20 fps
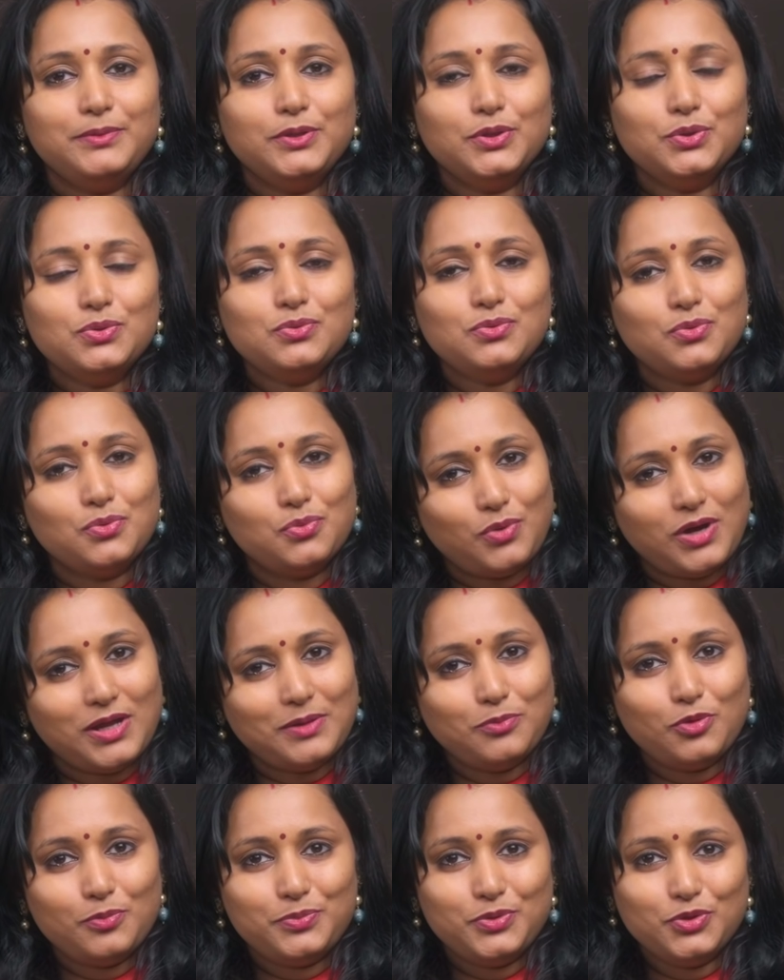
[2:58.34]
blue, one
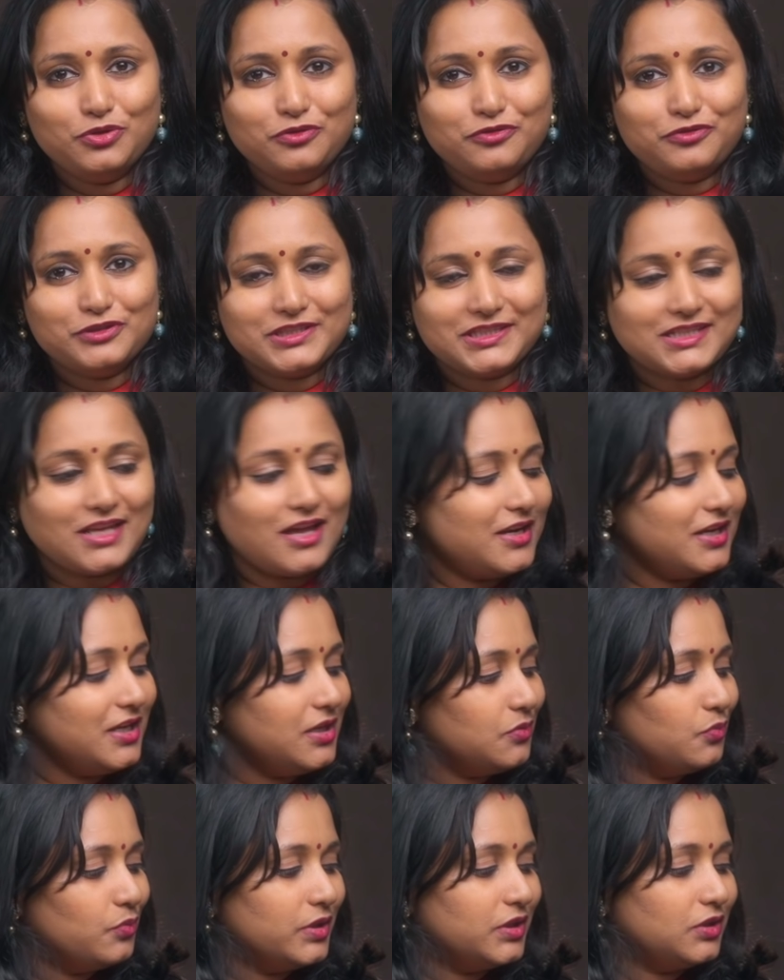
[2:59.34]
more beautiful sari
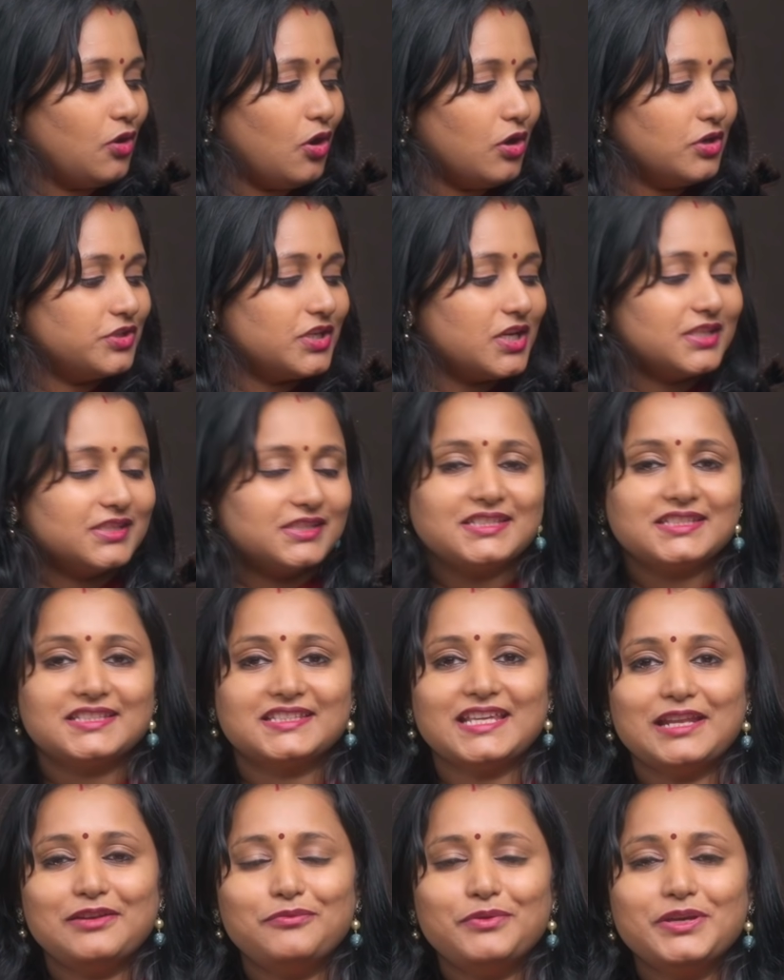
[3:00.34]
with contrast
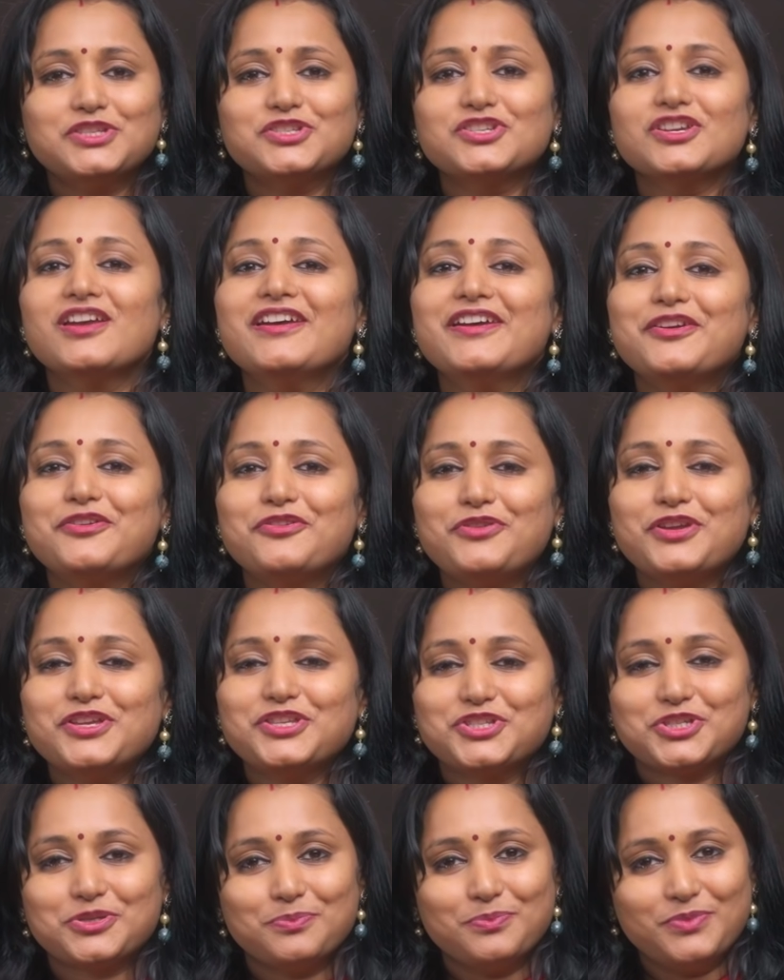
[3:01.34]
selvedge,
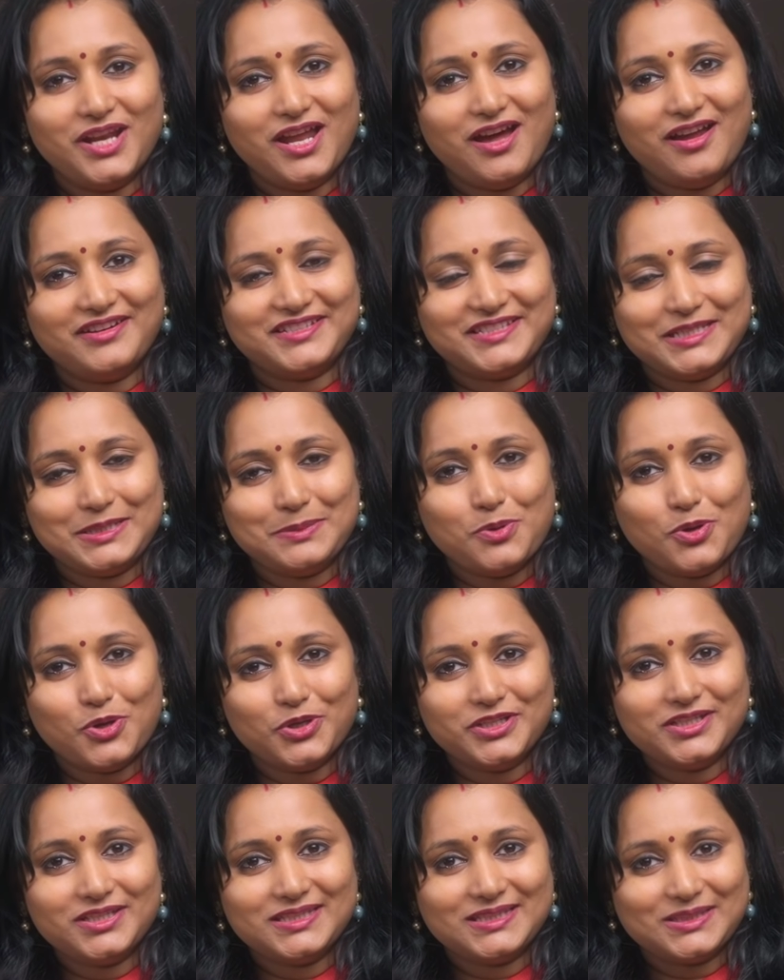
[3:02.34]
rich Banarasi
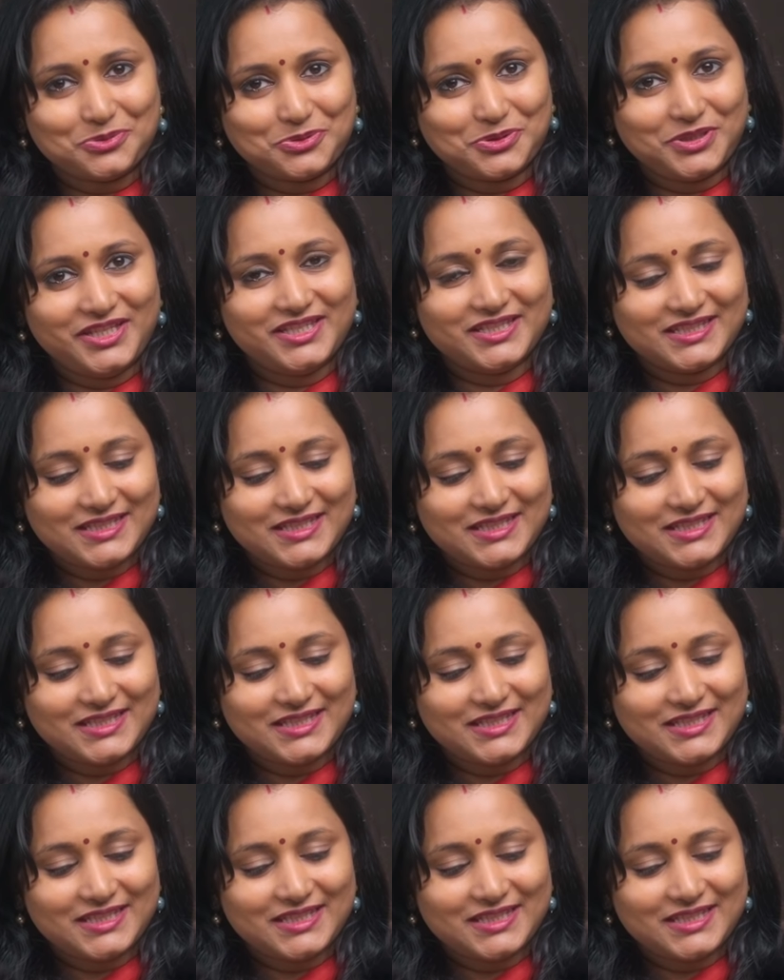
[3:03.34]
borders on either